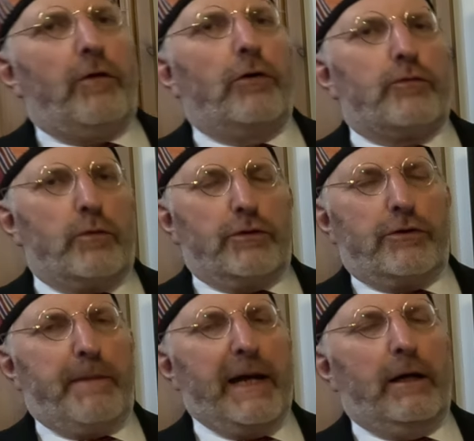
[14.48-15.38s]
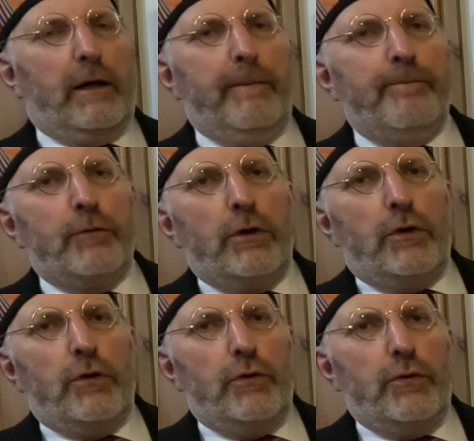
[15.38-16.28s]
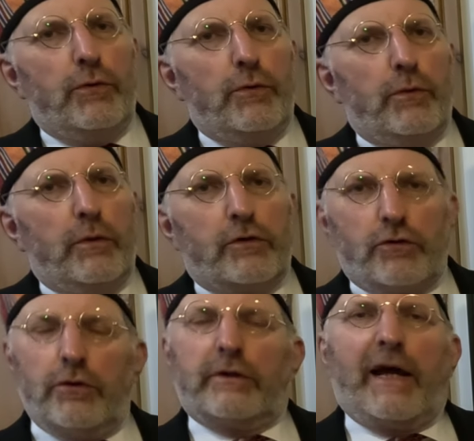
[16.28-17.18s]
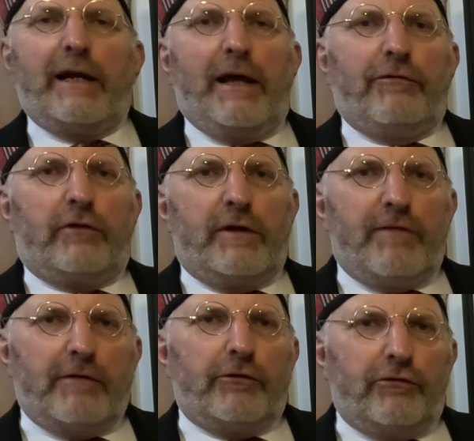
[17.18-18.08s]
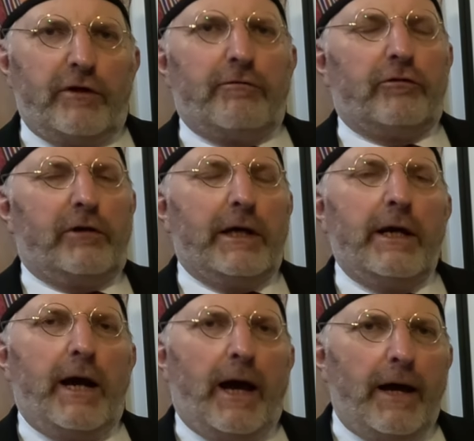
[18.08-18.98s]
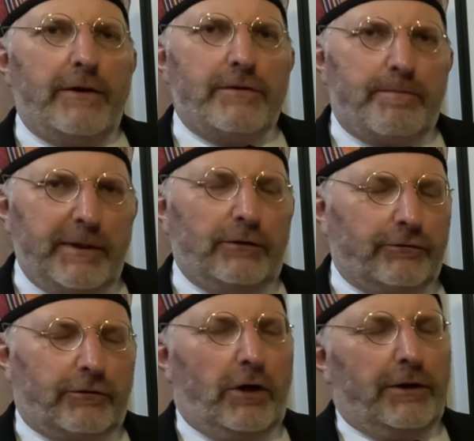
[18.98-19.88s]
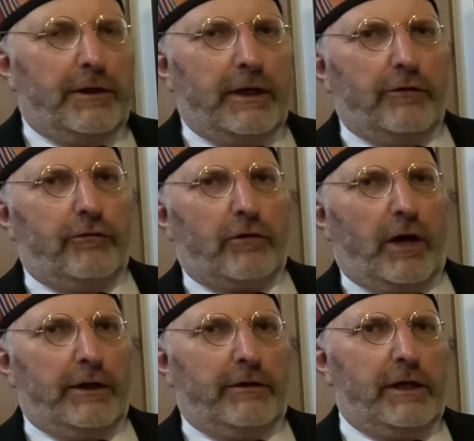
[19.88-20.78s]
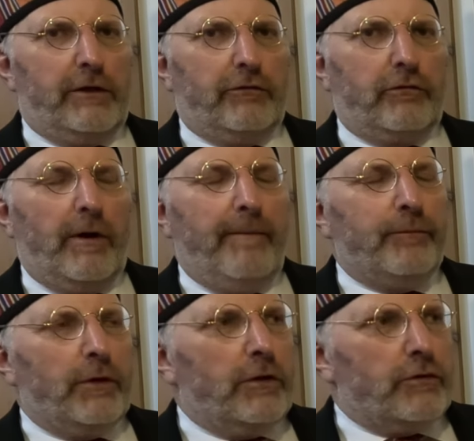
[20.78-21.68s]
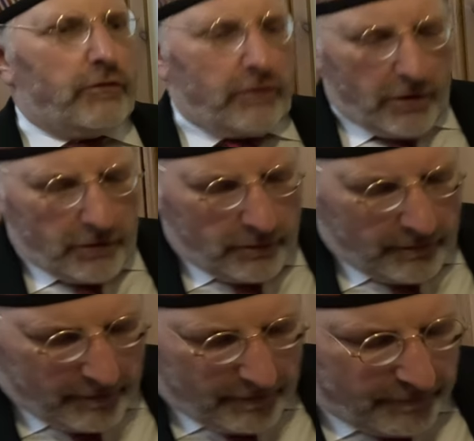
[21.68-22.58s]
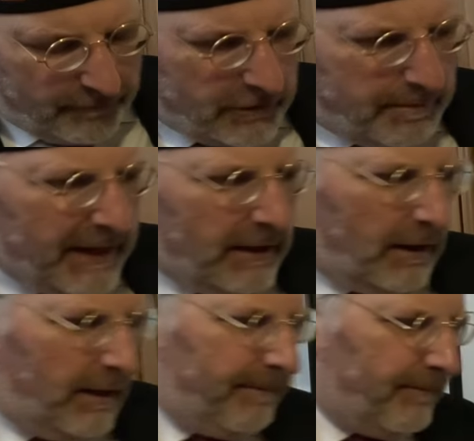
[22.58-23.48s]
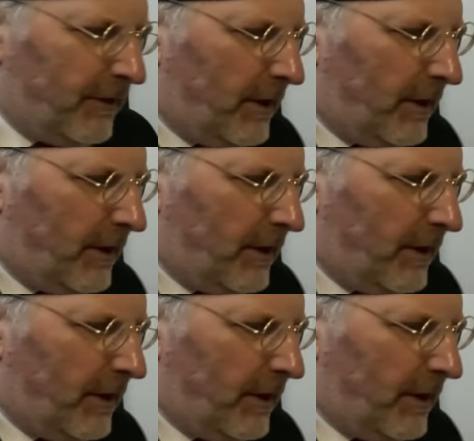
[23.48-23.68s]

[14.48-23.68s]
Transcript: of Oswald Spengler, who took Danilevsky very seriously and built on his ideas. So, for Spengler,